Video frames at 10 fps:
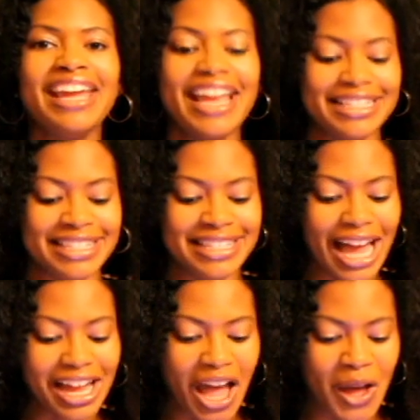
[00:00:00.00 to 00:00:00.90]
is
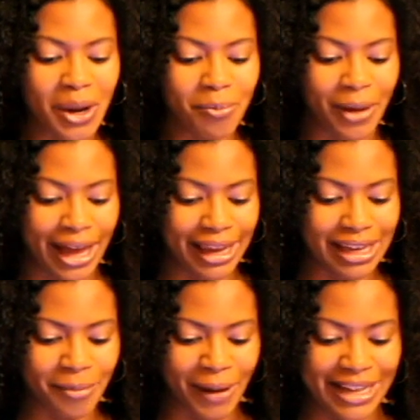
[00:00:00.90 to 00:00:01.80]
Duck on a
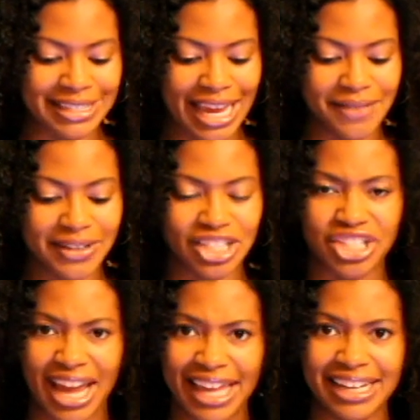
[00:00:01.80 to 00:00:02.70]
Bike by David
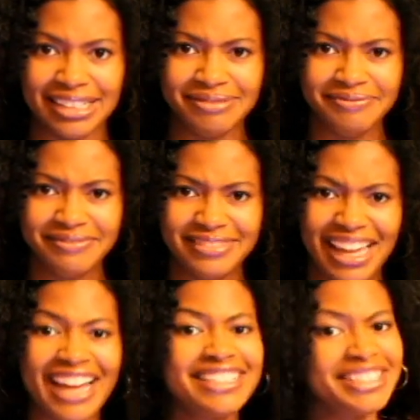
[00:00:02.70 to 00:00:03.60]
Shannon.
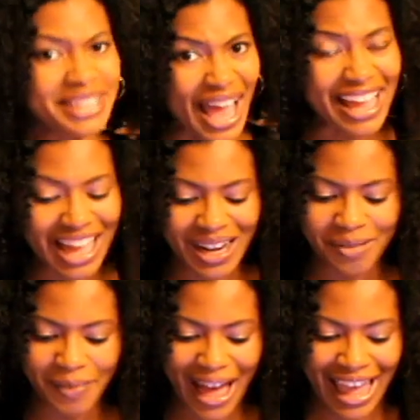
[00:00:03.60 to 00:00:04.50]
A duck
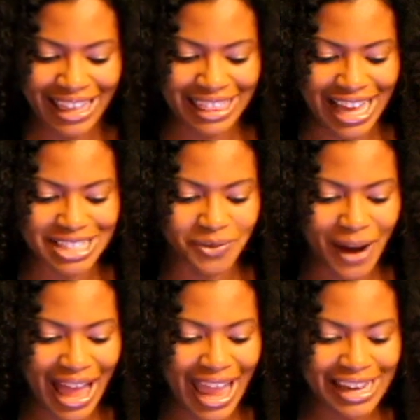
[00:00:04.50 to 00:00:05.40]
on a bike, that's
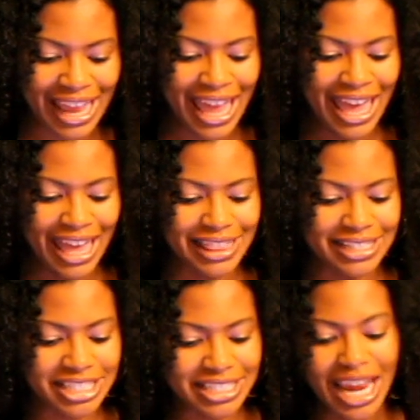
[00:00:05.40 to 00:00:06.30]
right. The
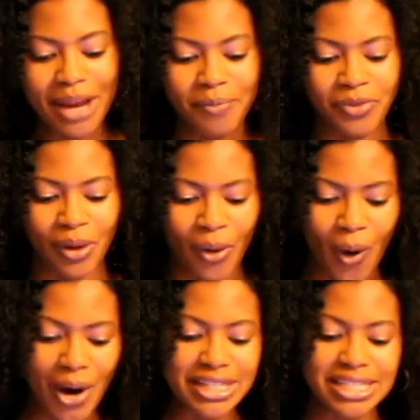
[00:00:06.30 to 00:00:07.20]
sheep, the
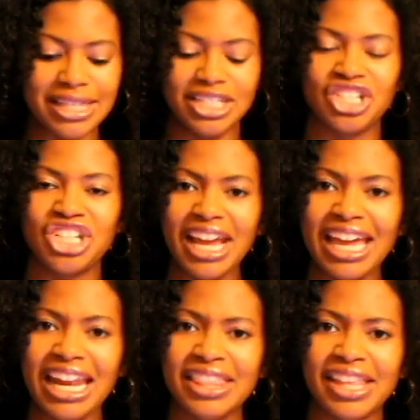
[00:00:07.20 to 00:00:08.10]
horse, the
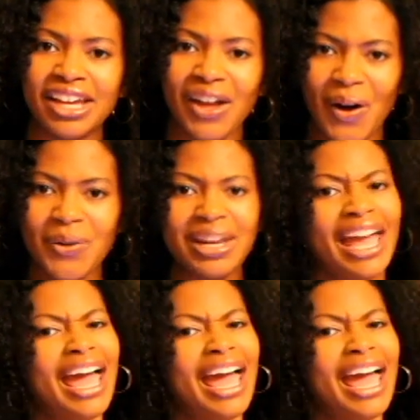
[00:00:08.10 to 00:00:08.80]
chicken, and the goat,